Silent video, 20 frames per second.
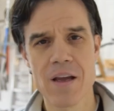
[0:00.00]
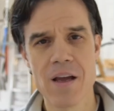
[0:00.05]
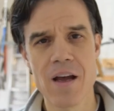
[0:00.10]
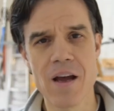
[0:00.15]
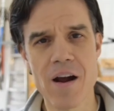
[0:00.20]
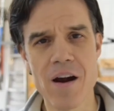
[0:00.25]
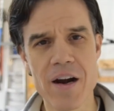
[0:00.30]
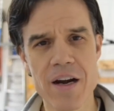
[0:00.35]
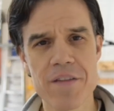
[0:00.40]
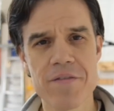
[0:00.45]

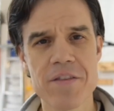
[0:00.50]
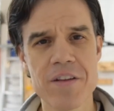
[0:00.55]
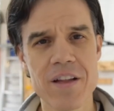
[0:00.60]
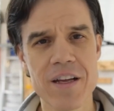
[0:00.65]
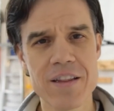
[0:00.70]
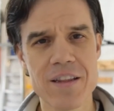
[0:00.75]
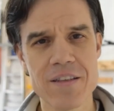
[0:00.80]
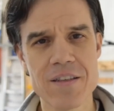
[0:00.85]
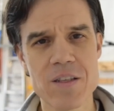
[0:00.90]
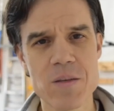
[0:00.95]
All right, I feel
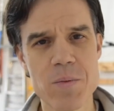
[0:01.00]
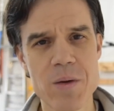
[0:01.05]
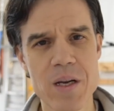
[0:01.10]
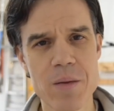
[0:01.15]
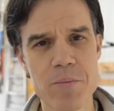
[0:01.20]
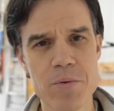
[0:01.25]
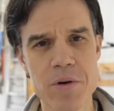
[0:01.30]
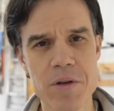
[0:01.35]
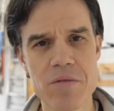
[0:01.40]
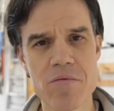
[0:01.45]
like this has been a
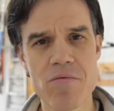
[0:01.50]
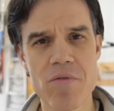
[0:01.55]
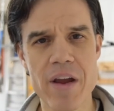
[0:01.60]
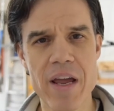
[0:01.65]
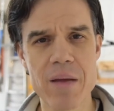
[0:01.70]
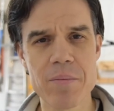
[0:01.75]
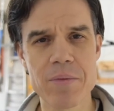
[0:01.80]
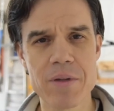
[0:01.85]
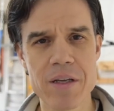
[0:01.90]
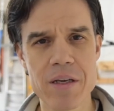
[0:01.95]
pretty
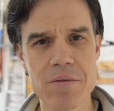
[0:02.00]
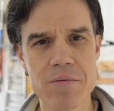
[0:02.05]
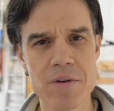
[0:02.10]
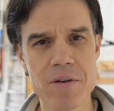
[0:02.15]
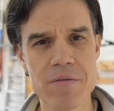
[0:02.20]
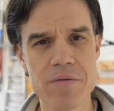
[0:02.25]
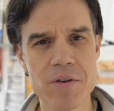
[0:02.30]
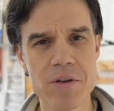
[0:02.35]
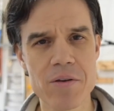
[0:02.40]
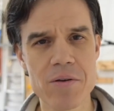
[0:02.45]
rambly
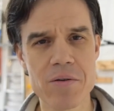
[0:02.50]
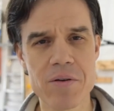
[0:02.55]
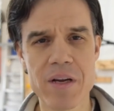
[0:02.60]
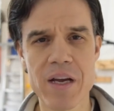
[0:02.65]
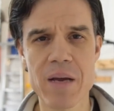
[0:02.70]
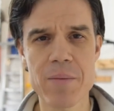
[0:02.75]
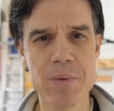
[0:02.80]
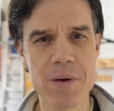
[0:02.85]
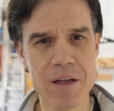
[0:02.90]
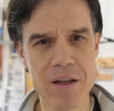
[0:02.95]
review, and
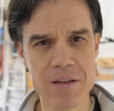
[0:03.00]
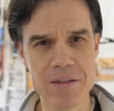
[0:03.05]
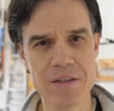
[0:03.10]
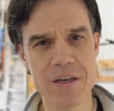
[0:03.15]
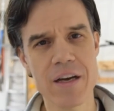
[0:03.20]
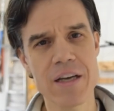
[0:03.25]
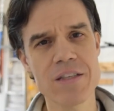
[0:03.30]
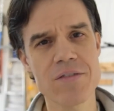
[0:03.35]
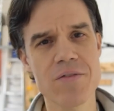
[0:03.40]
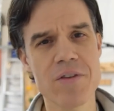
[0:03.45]
I
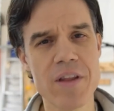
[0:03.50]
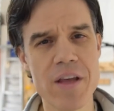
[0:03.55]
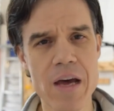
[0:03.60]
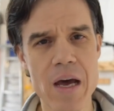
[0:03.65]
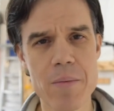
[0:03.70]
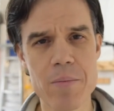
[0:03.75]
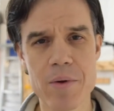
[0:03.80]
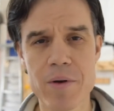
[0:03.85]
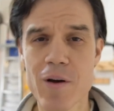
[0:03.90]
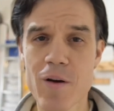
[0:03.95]
apologize for
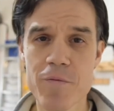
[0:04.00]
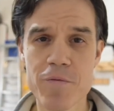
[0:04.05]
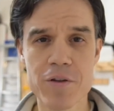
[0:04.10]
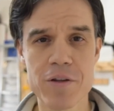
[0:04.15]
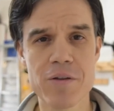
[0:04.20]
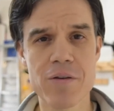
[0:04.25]
that, but hopefully